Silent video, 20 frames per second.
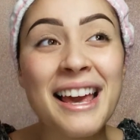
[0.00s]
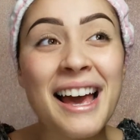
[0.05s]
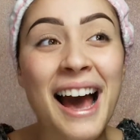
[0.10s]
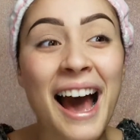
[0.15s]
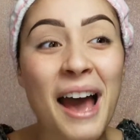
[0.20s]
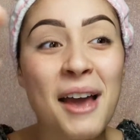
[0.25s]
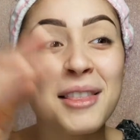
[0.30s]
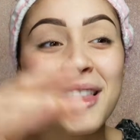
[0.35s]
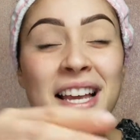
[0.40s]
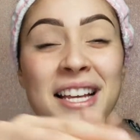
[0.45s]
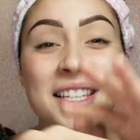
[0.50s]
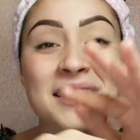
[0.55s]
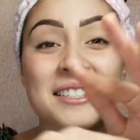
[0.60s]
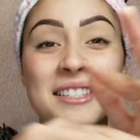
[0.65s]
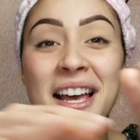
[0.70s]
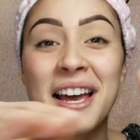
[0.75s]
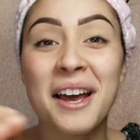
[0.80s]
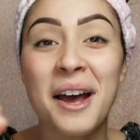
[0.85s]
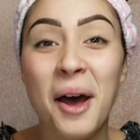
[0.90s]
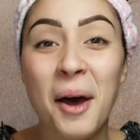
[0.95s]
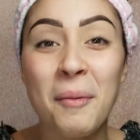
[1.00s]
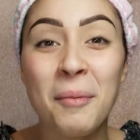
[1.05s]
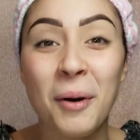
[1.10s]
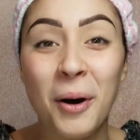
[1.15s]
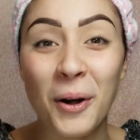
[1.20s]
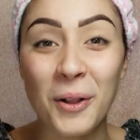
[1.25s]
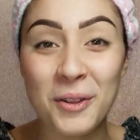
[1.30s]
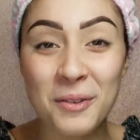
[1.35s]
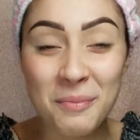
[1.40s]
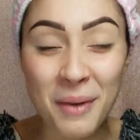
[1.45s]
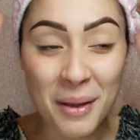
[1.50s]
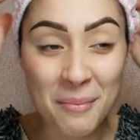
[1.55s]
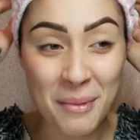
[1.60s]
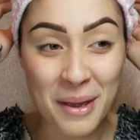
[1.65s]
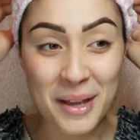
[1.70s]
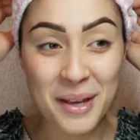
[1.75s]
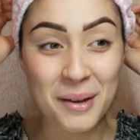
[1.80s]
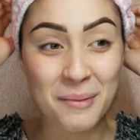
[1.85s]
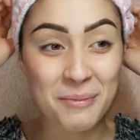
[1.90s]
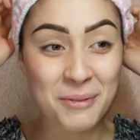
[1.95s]
I like set up all of my
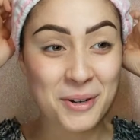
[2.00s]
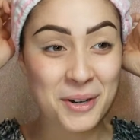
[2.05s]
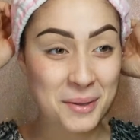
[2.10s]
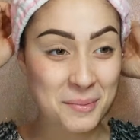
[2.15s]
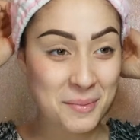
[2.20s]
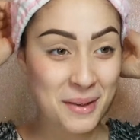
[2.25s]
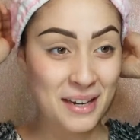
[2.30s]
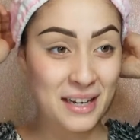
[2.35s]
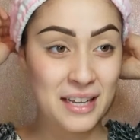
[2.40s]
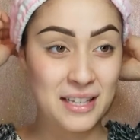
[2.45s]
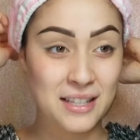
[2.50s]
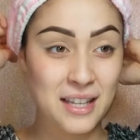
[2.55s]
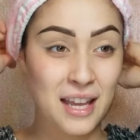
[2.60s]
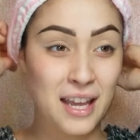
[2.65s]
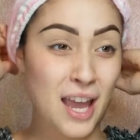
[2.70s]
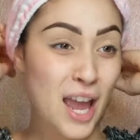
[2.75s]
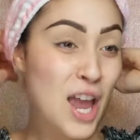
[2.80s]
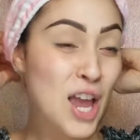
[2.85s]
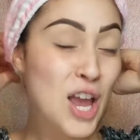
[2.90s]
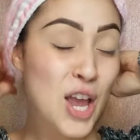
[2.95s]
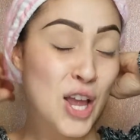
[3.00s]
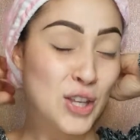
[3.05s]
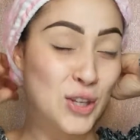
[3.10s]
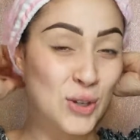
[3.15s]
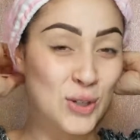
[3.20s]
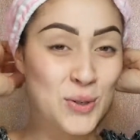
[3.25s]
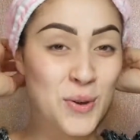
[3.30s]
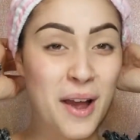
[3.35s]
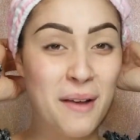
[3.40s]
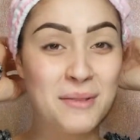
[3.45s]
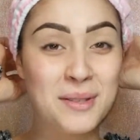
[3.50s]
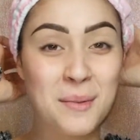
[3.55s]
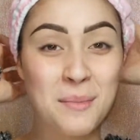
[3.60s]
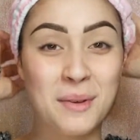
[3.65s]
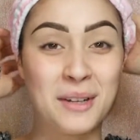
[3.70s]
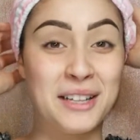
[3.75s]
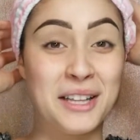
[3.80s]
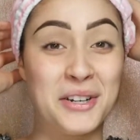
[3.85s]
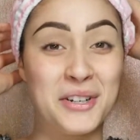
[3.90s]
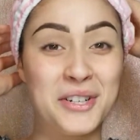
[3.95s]
makeup for him, and he's like, "Don't you have some
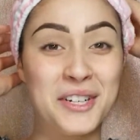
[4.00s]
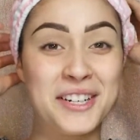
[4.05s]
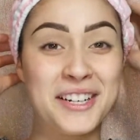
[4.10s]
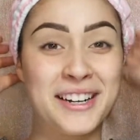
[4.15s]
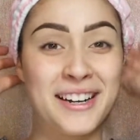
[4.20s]
glitter?"